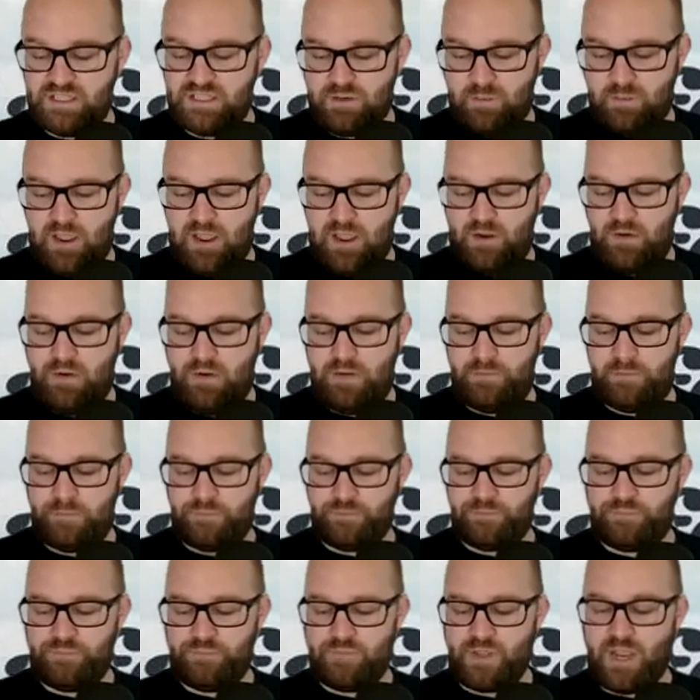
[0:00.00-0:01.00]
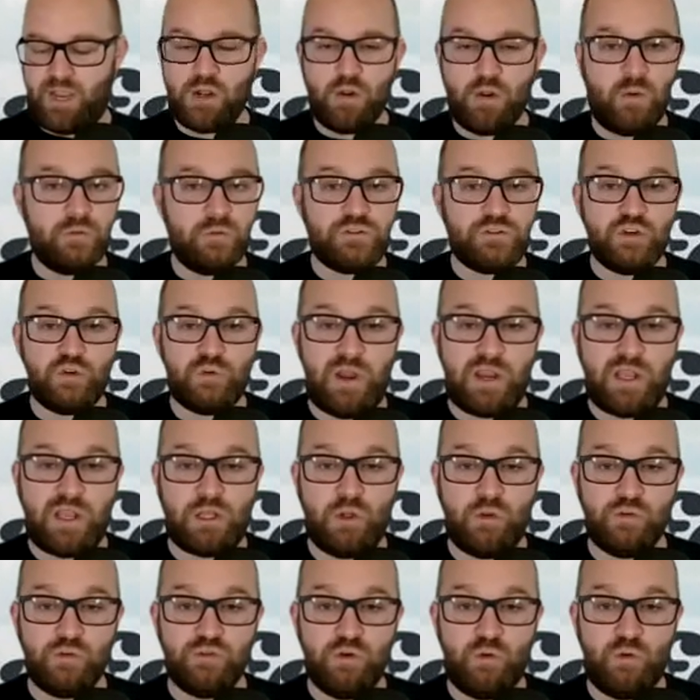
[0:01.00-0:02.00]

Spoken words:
the mound. I know he was a great closer